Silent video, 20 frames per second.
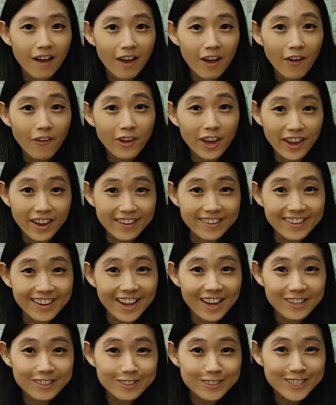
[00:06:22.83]
Okay,
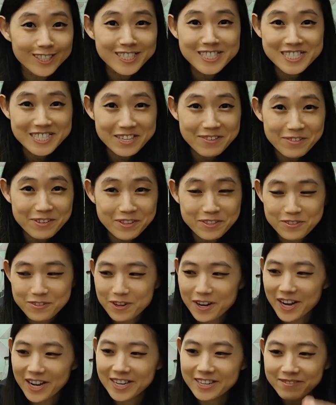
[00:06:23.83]
now let's give it a
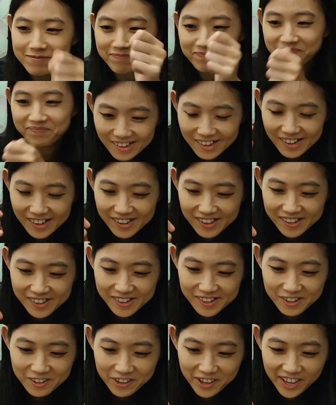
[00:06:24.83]
try.
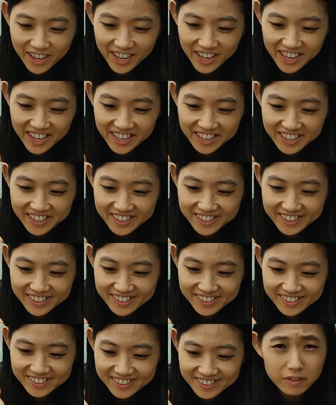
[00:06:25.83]
Okay.
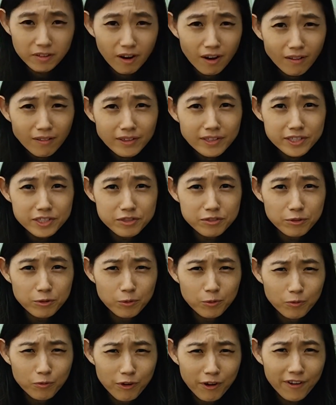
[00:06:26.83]
The color is
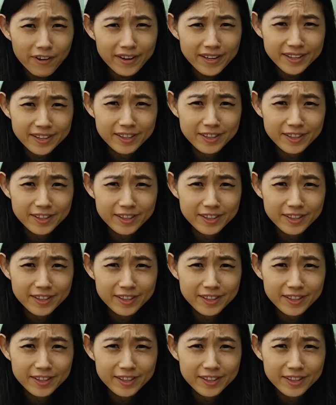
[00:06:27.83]
very